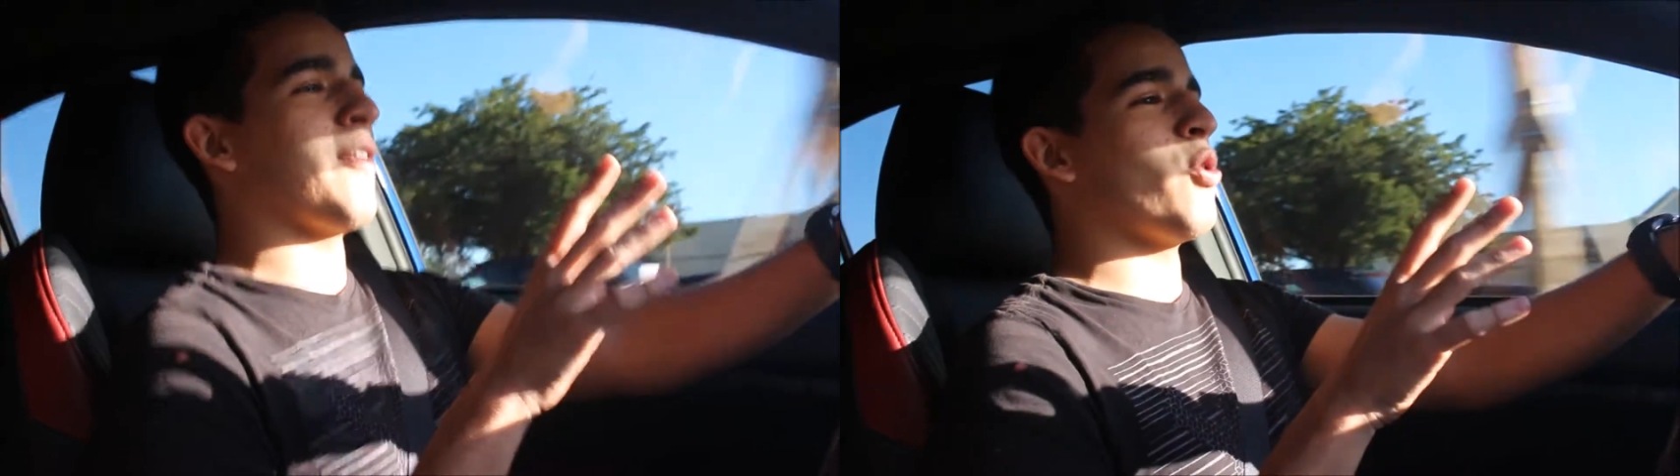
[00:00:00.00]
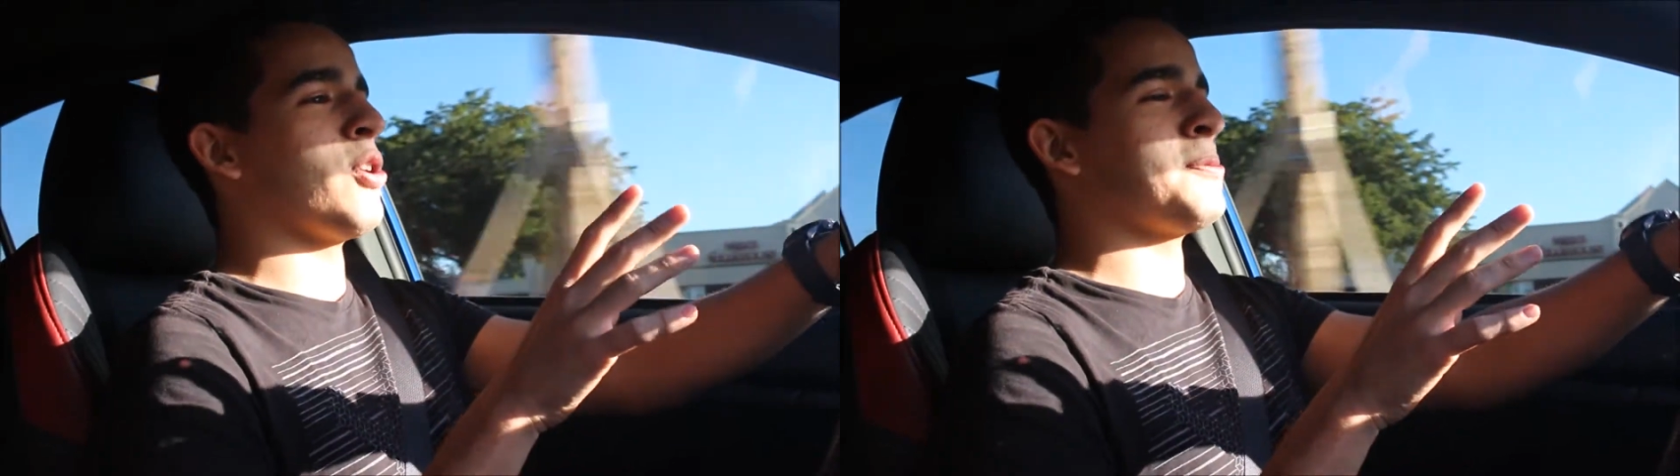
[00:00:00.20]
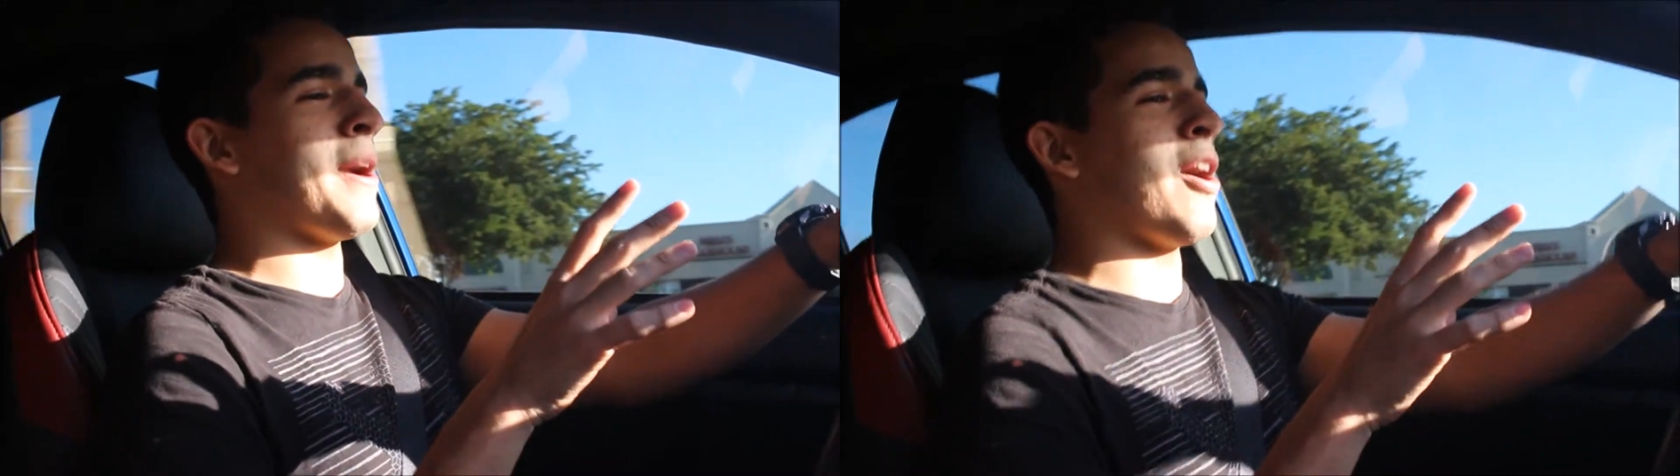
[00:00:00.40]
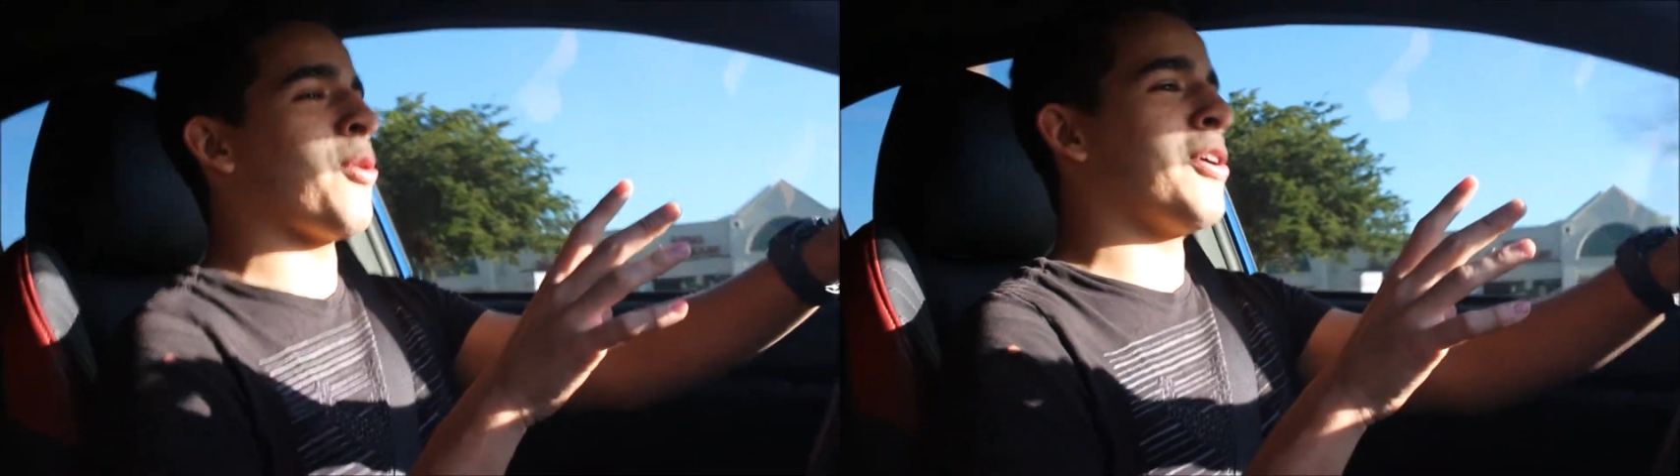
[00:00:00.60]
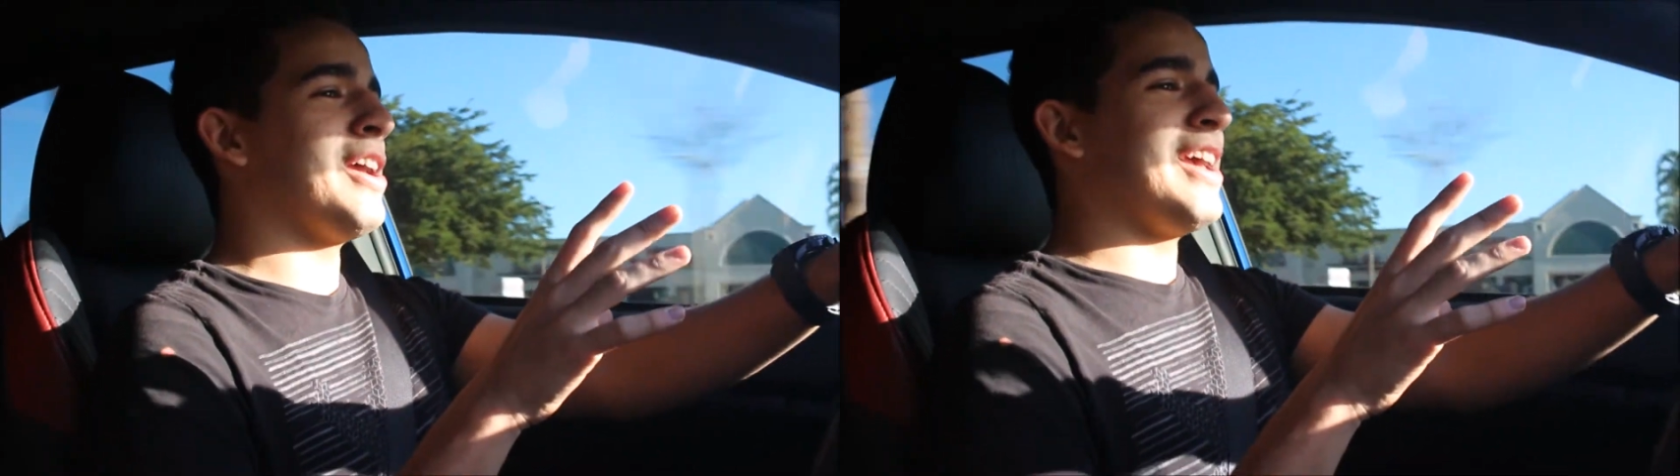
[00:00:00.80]

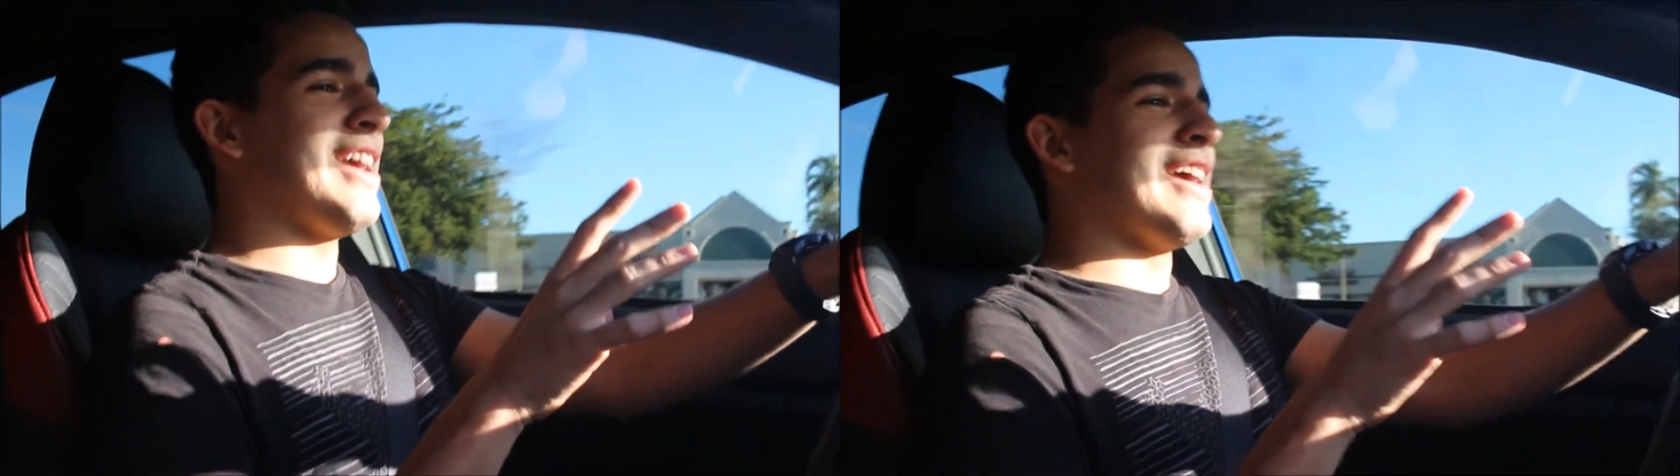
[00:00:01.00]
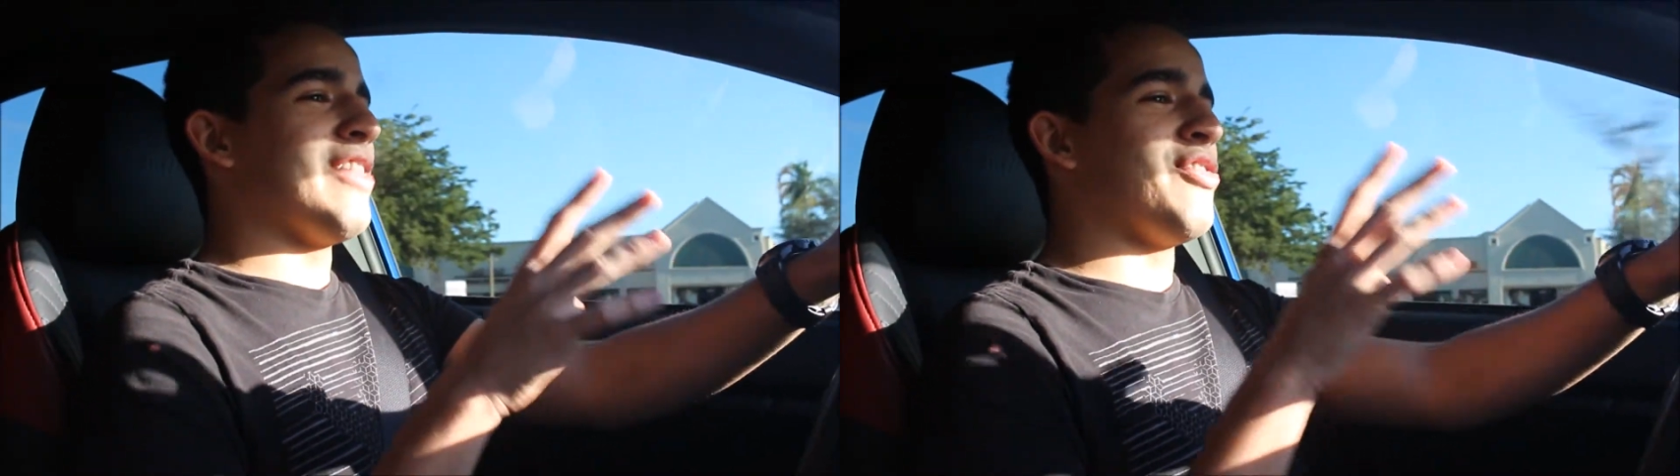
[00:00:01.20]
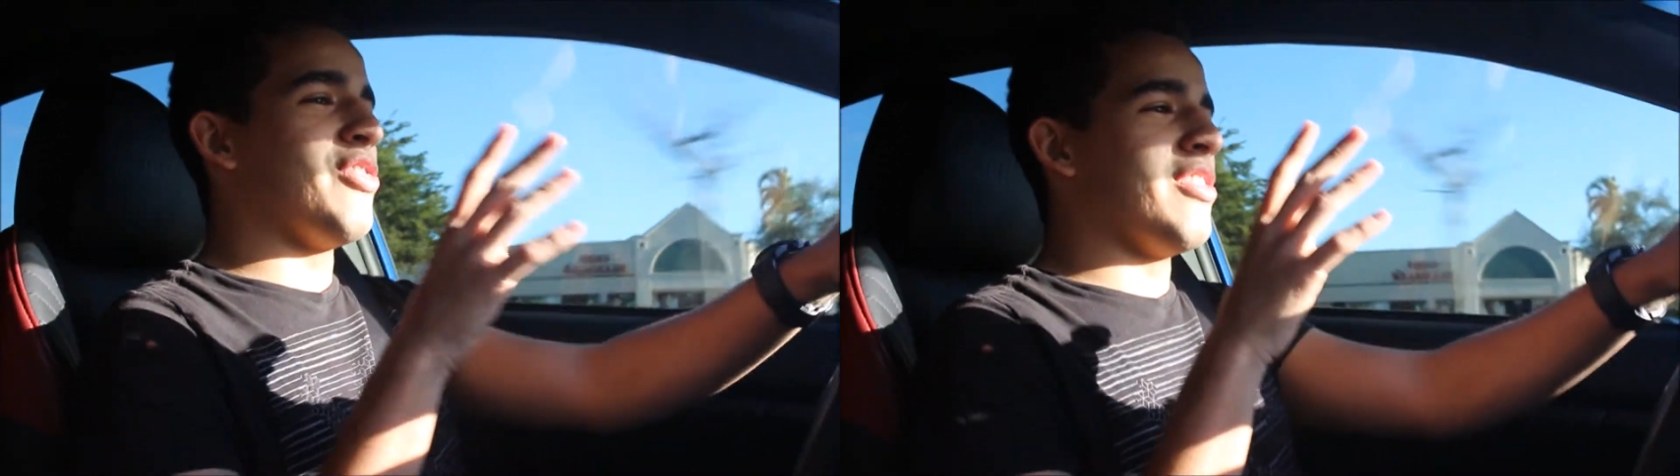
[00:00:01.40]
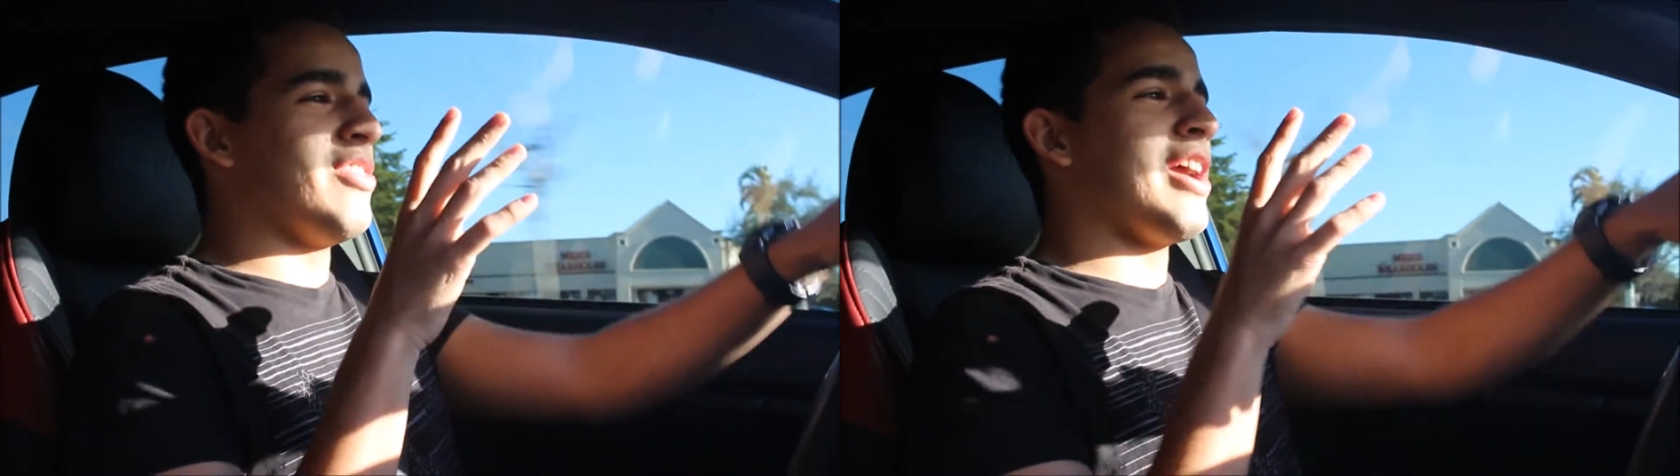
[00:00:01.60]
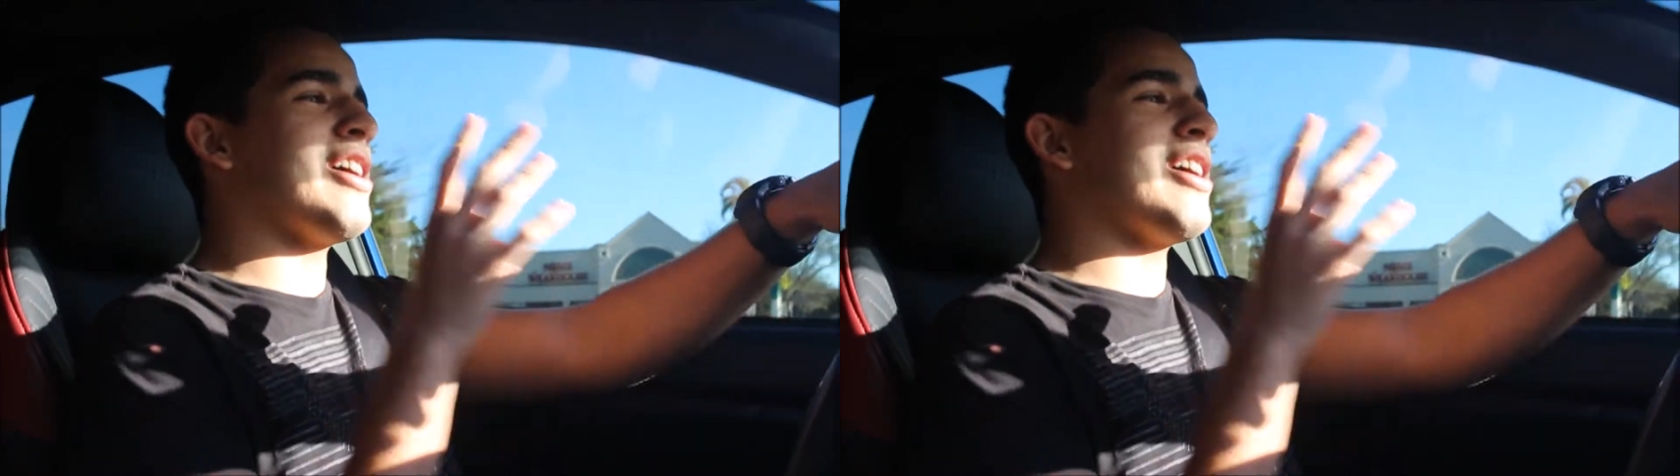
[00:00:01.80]
horsepower, there